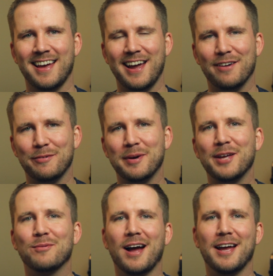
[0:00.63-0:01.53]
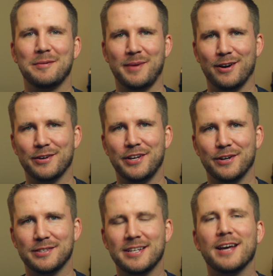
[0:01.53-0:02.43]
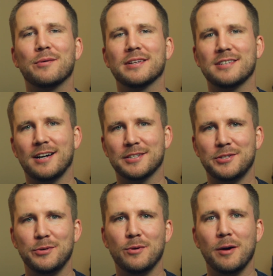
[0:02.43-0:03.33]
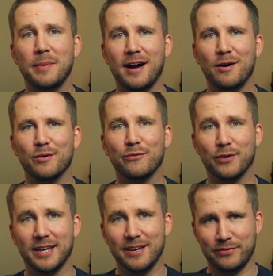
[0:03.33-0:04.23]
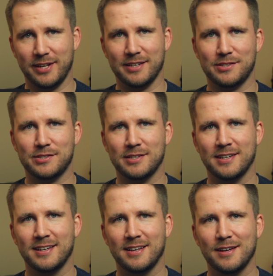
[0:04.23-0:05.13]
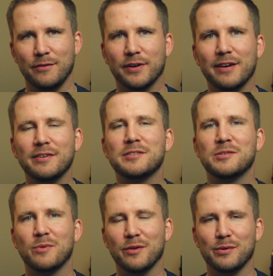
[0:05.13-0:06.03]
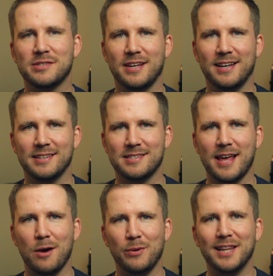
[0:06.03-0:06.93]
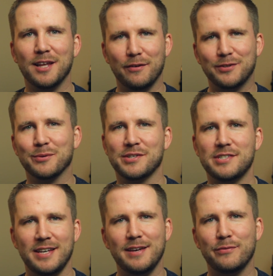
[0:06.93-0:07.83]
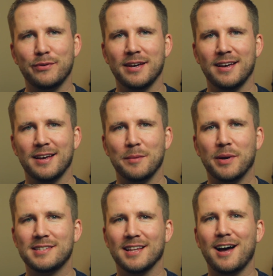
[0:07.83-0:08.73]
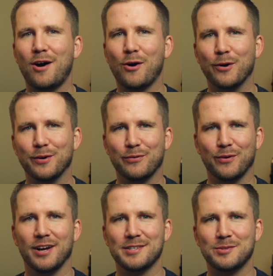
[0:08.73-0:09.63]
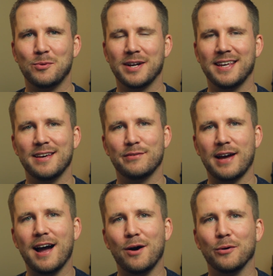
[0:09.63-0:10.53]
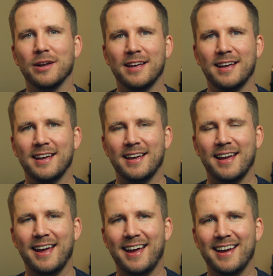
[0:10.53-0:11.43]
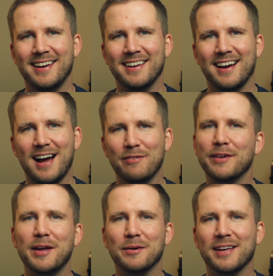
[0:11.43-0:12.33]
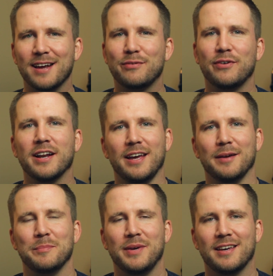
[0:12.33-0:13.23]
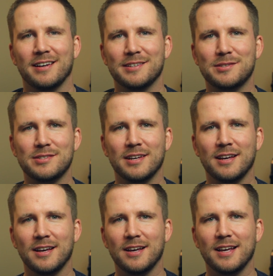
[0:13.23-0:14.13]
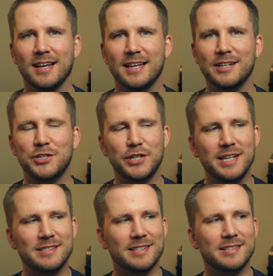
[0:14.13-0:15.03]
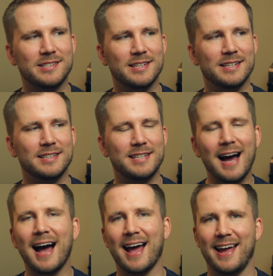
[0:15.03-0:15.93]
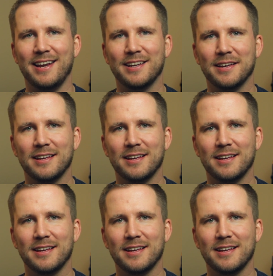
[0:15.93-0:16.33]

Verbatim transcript: Hey everybody, Ryan Maher here. Today I want to talk to you about forgiveness. Forgiveness is one of those things that we love to receive, but it's a lot harder for us to want to give out. And I find that kind of funny because Jesus died